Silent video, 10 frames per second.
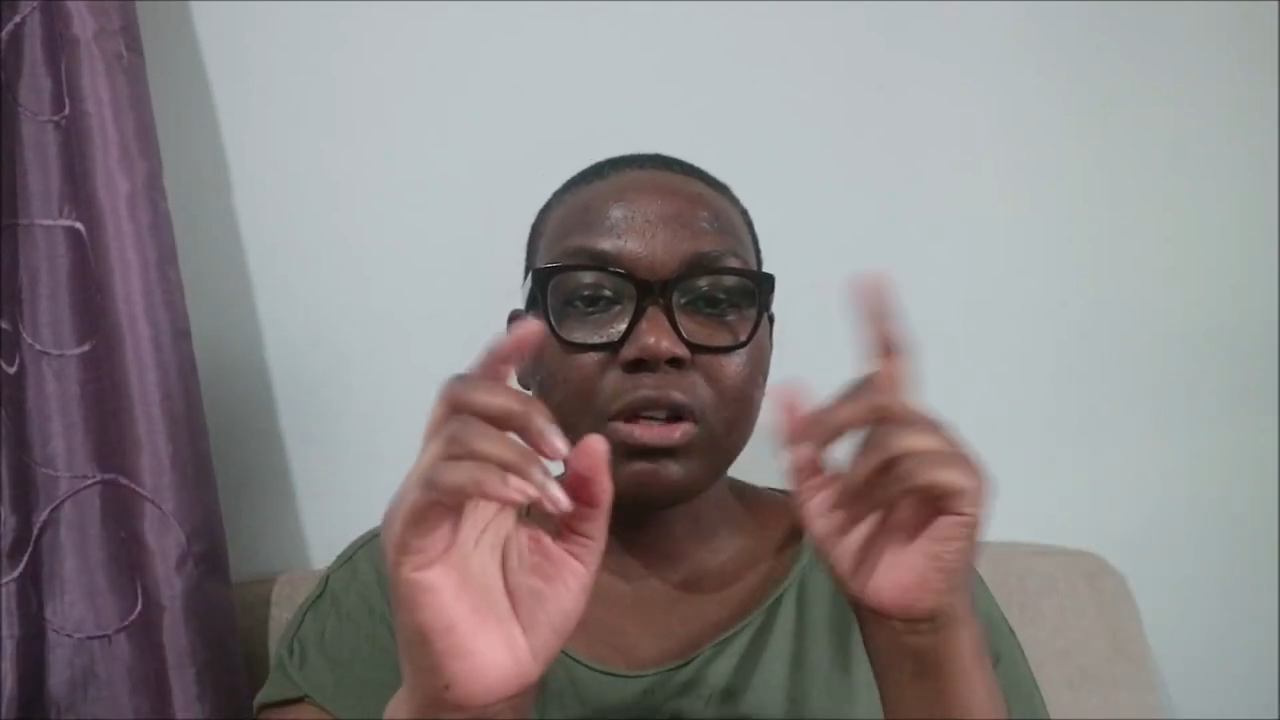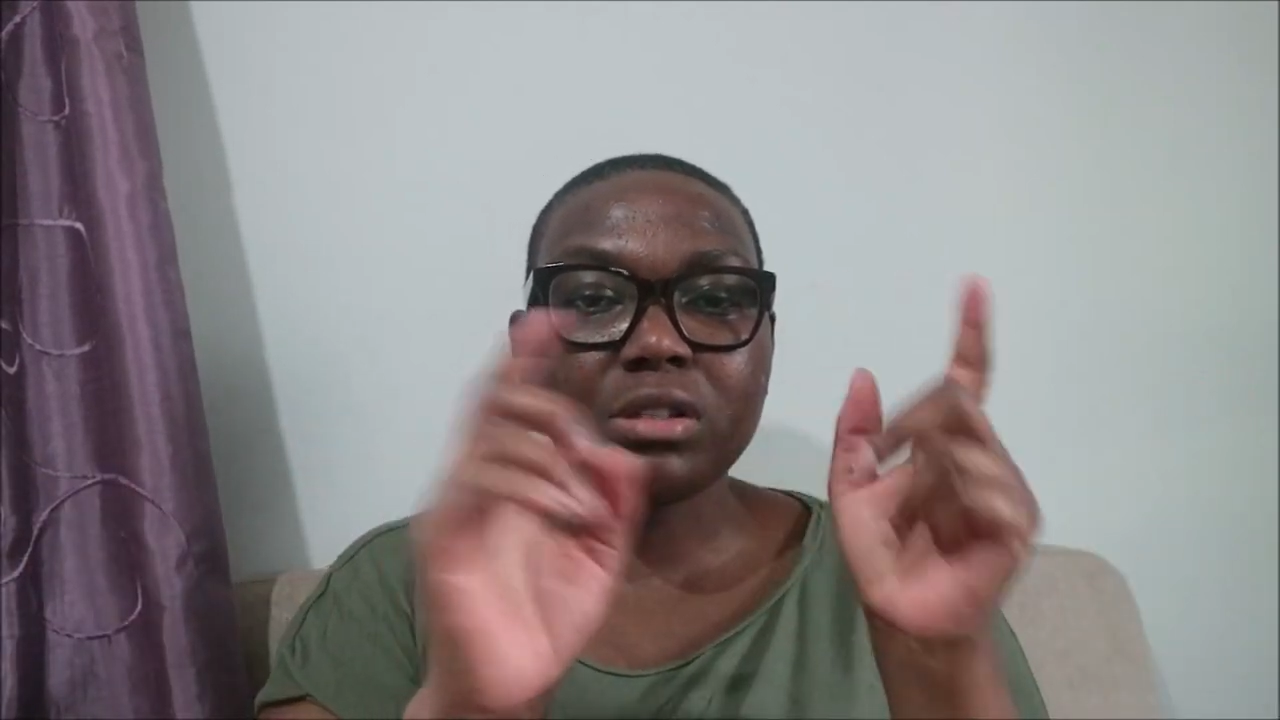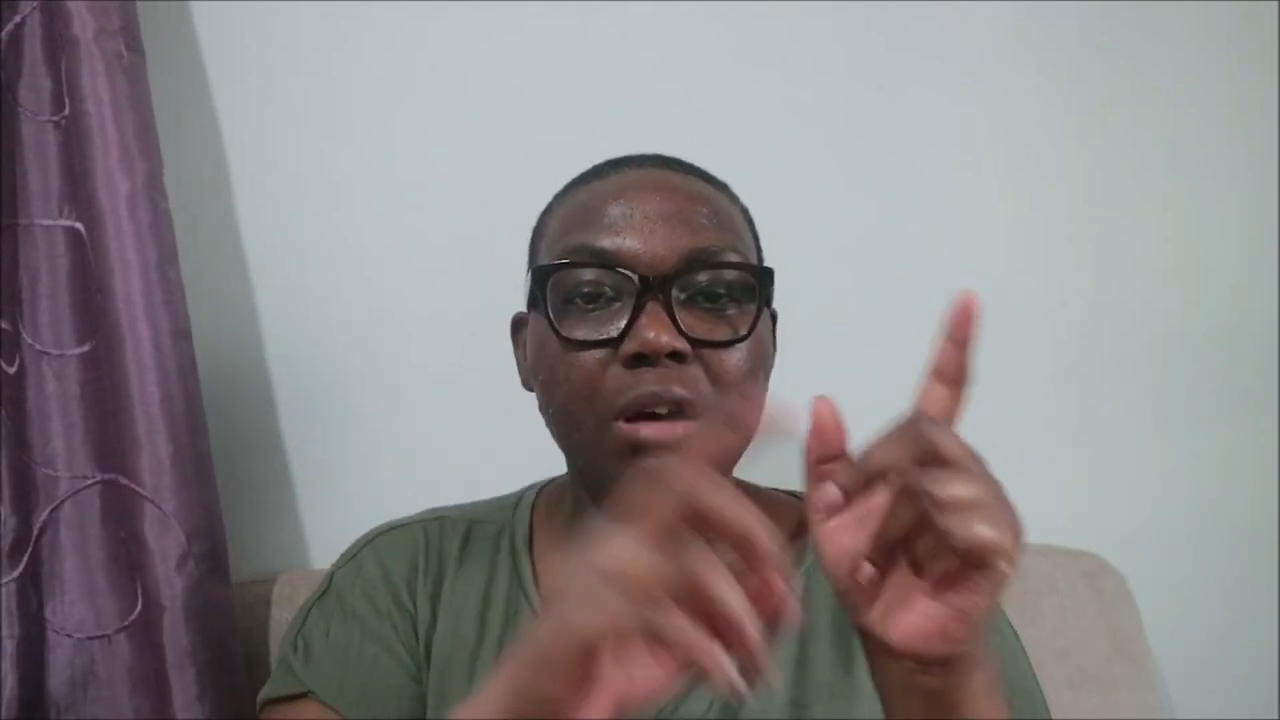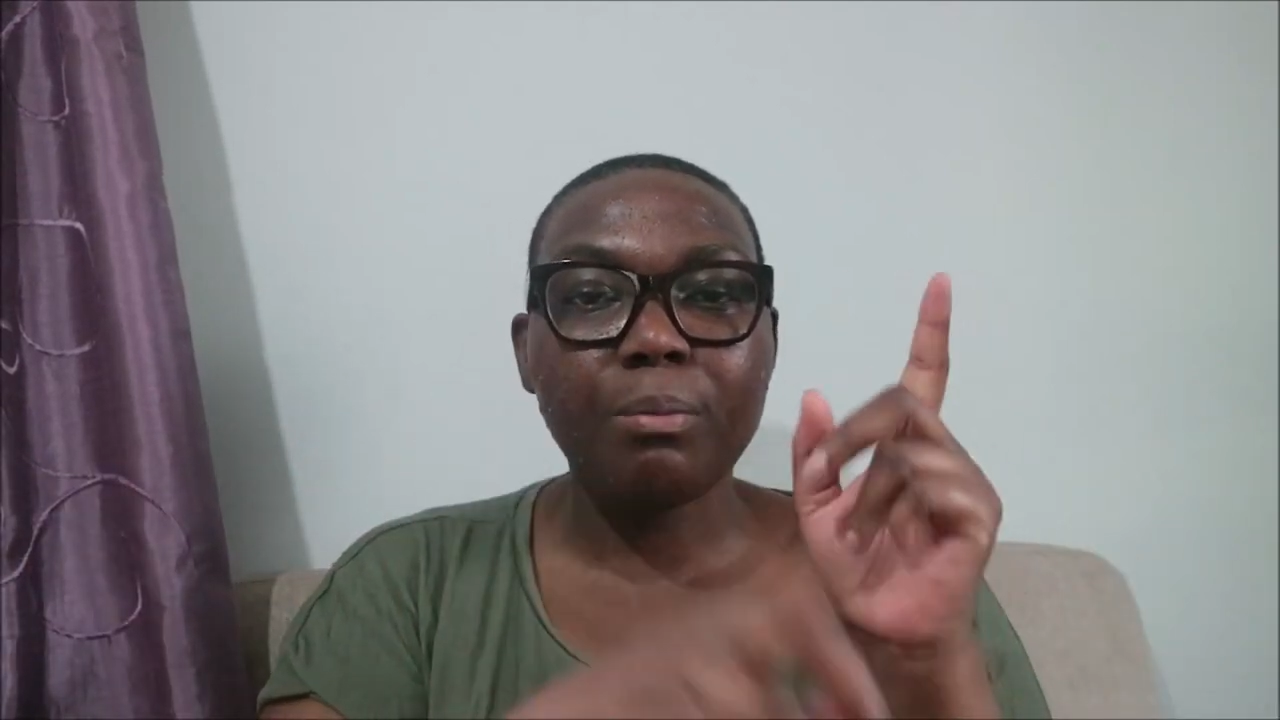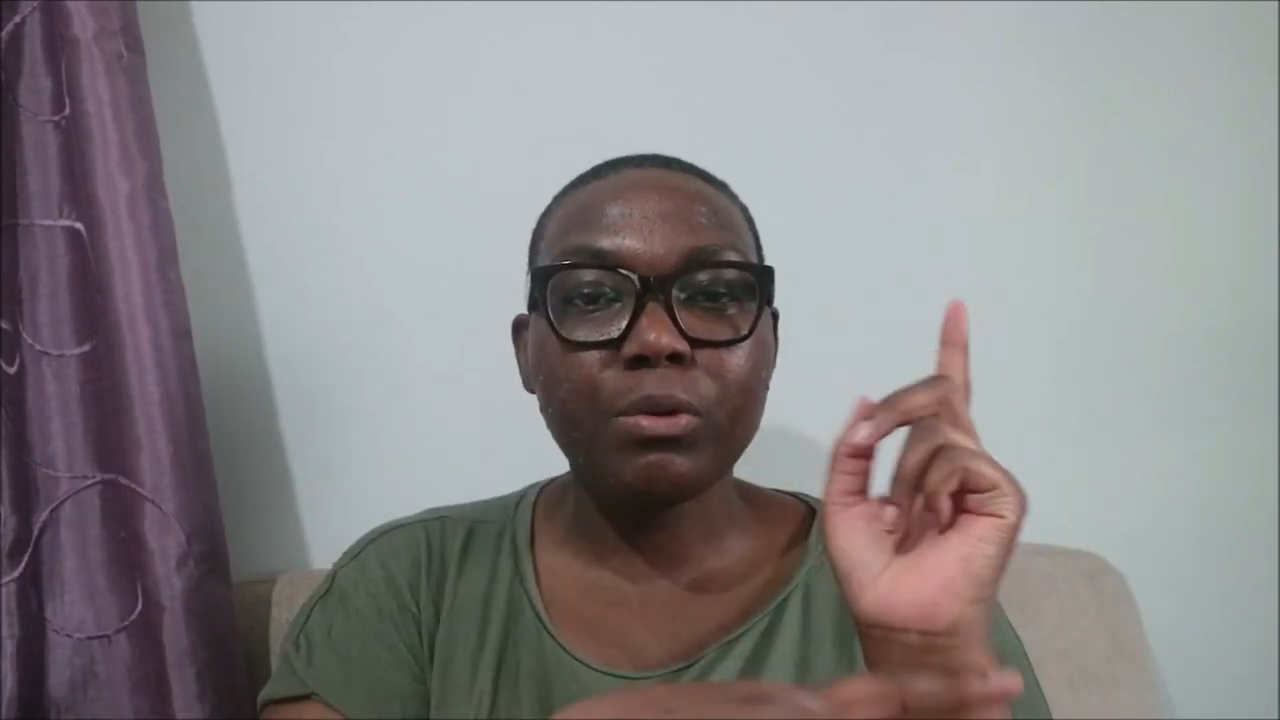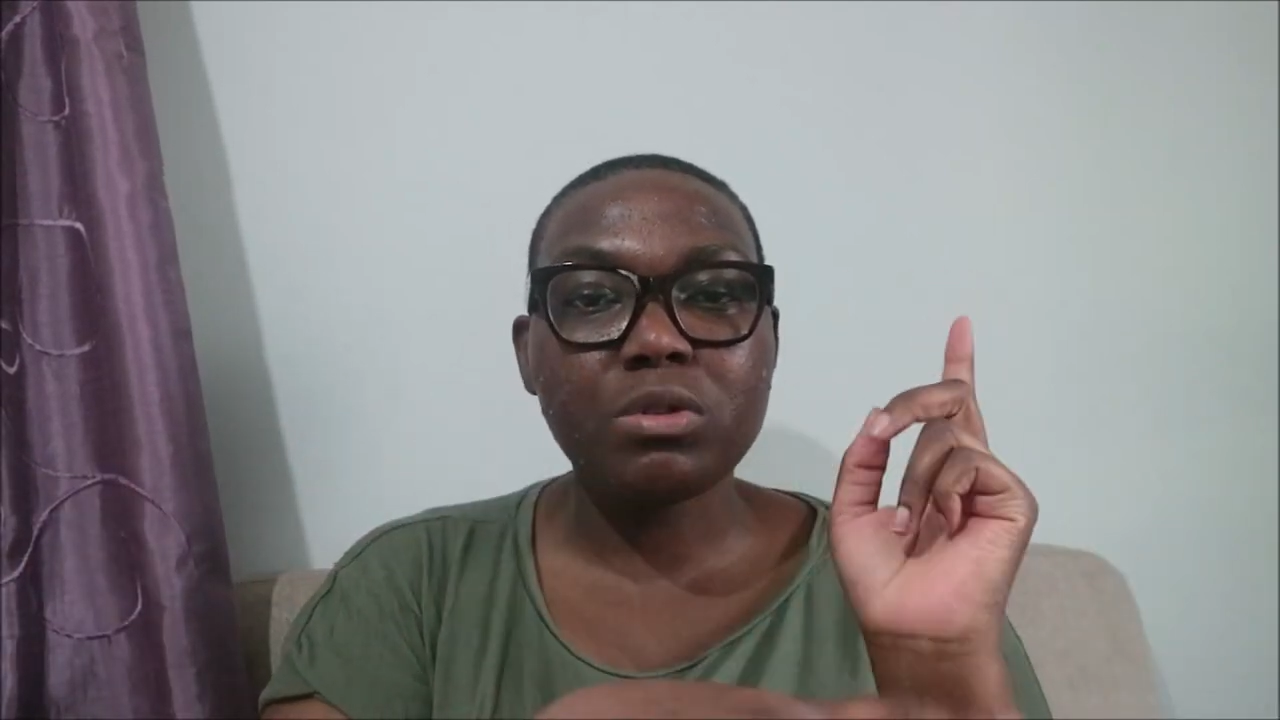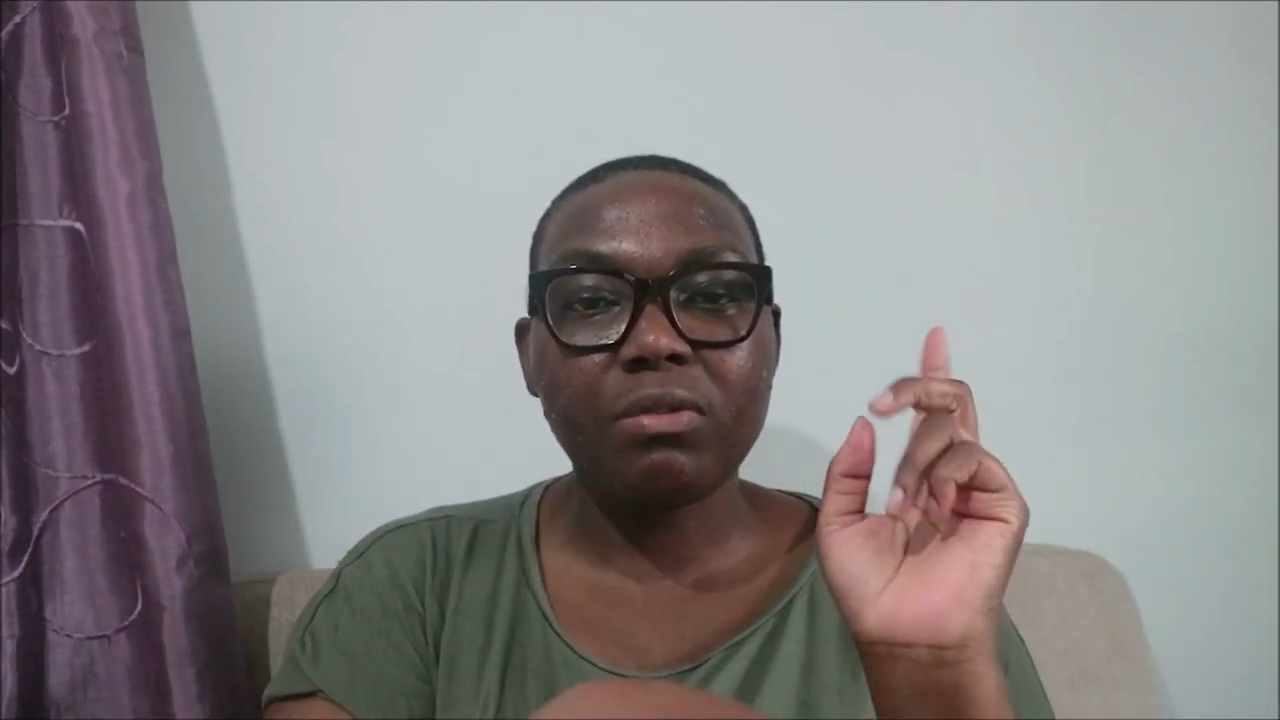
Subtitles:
you examples